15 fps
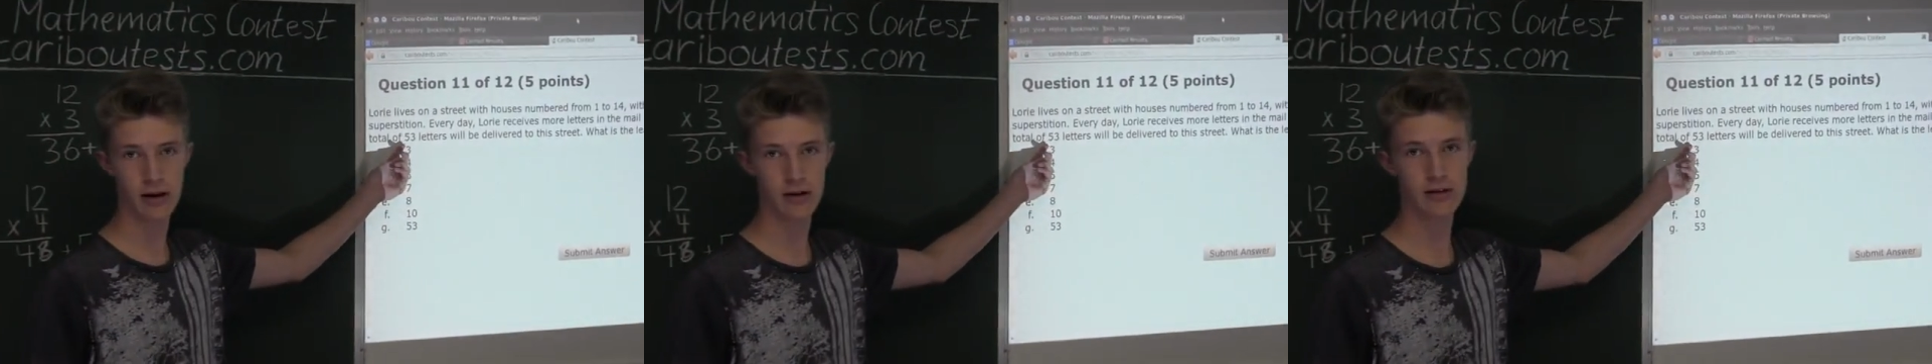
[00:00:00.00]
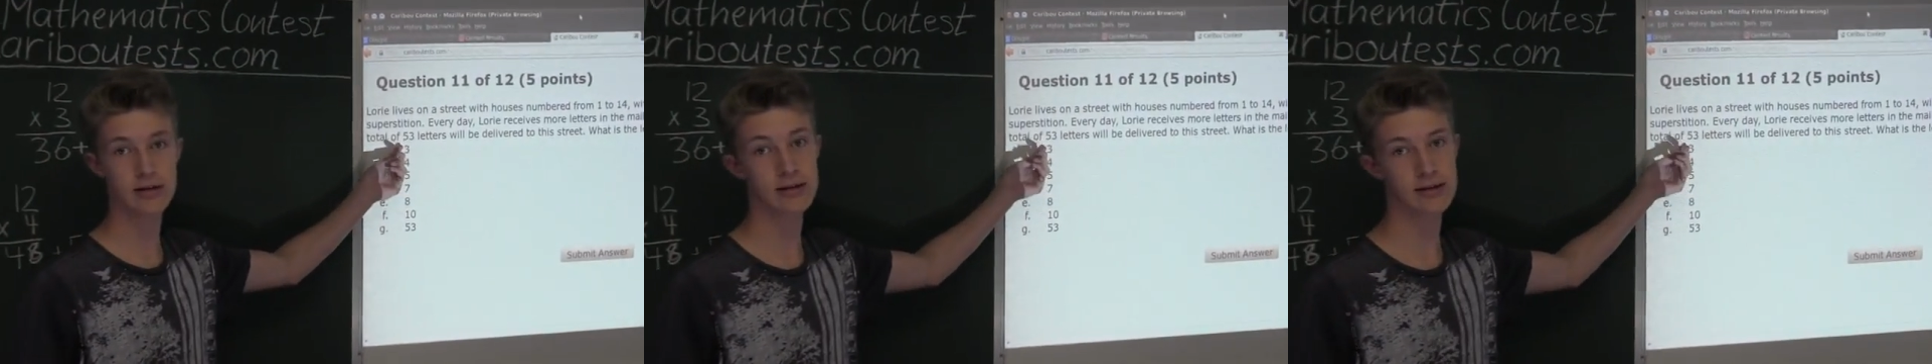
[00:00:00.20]

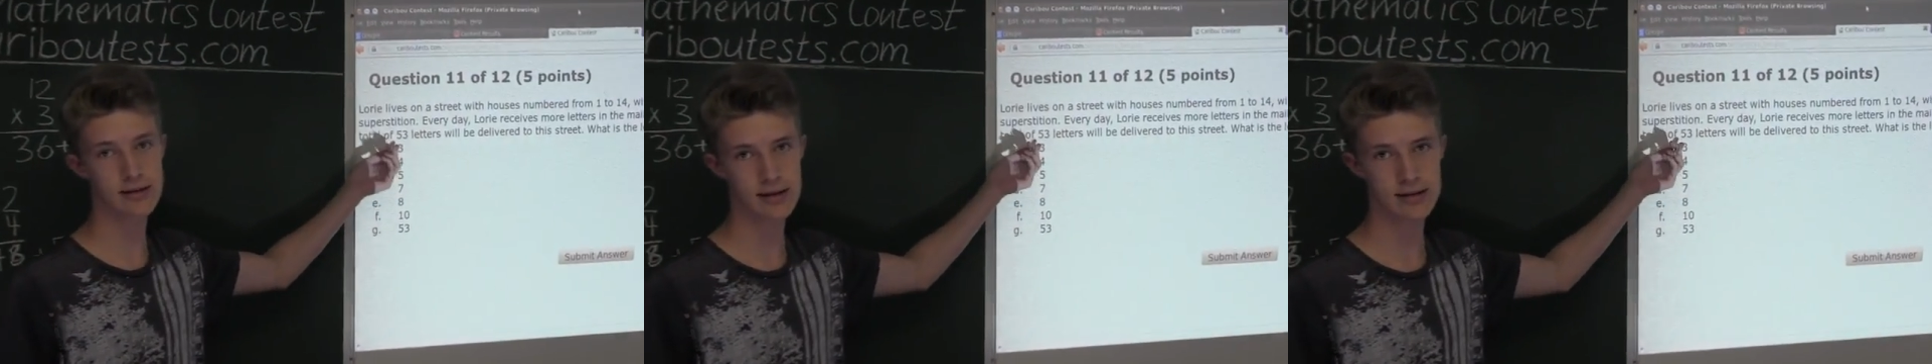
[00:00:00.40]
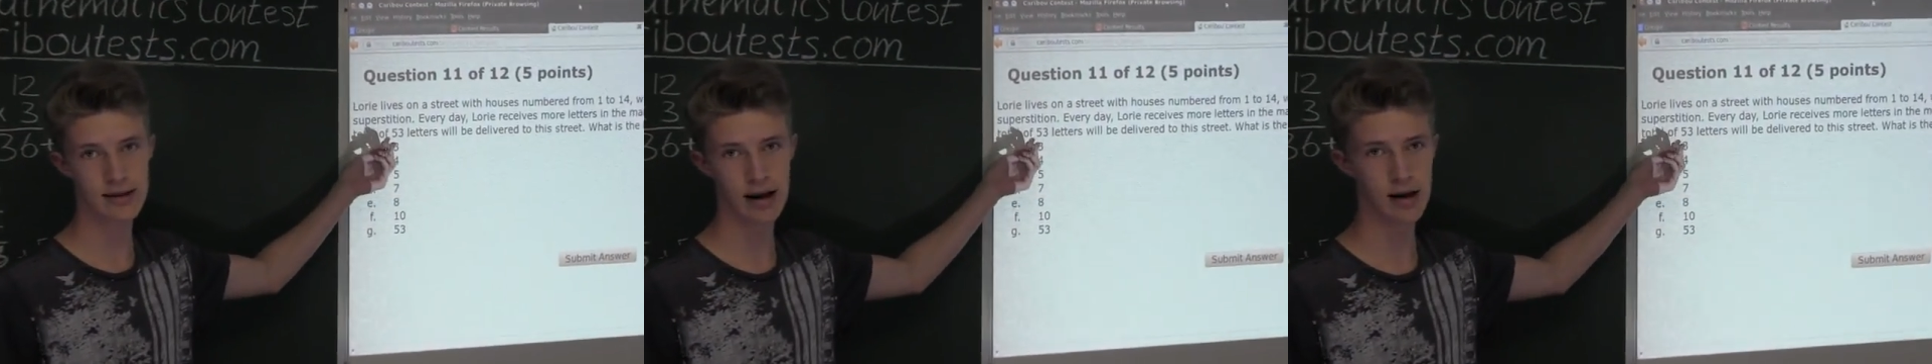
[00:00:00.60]
letters is
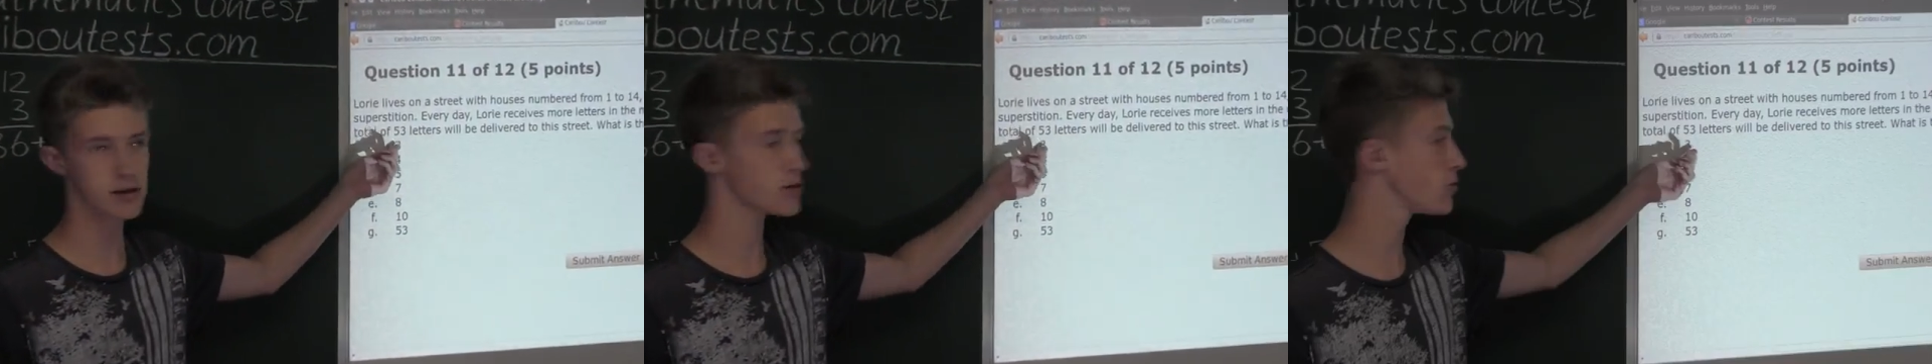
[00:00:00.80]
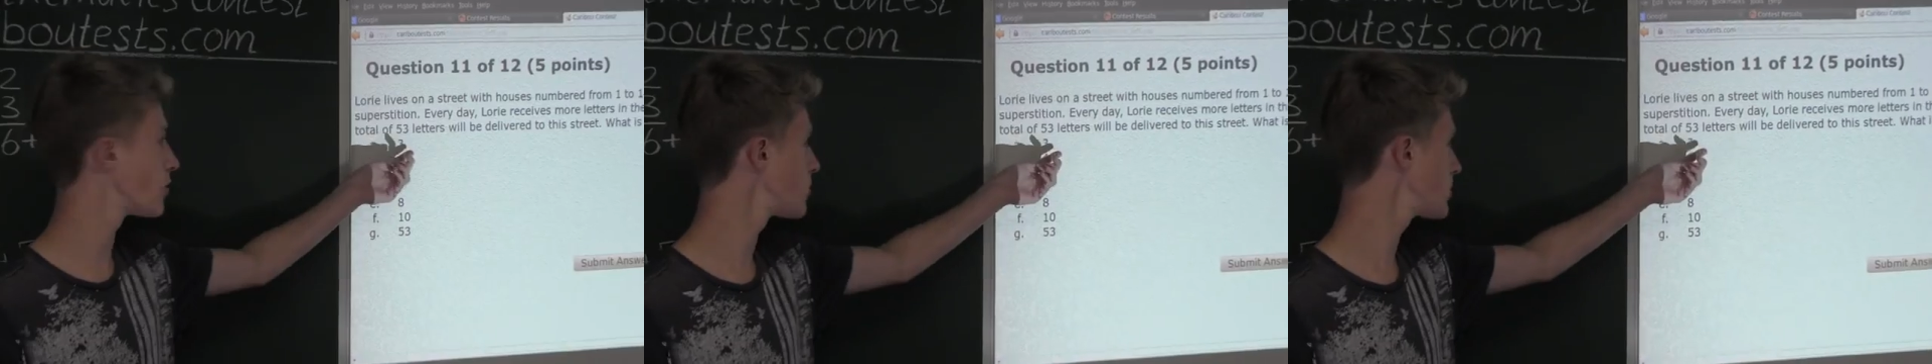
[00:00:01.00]

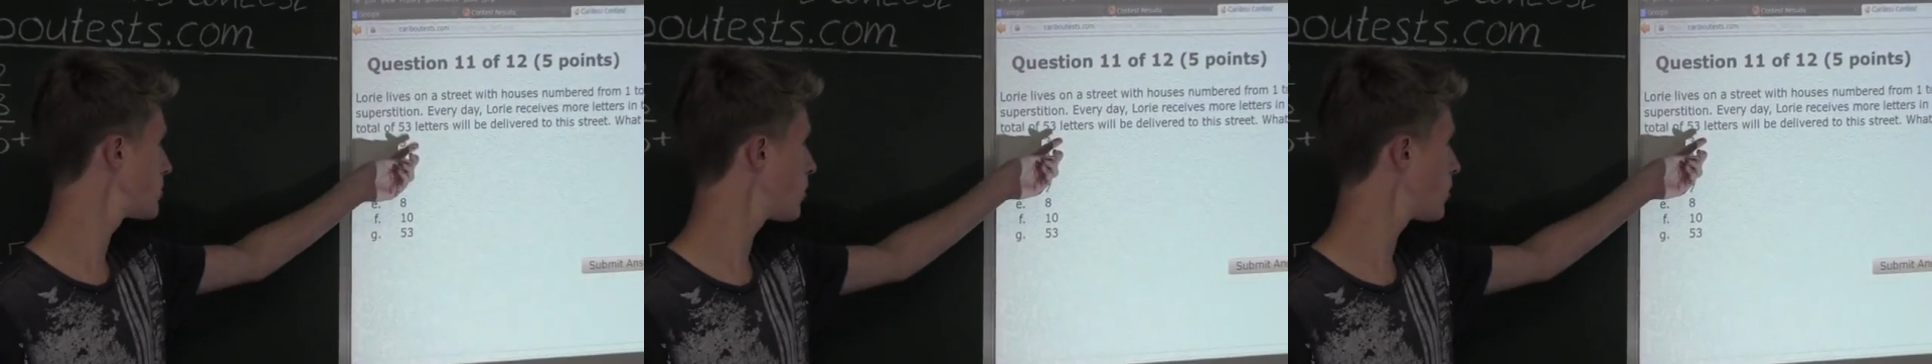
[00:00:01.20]
exactly what we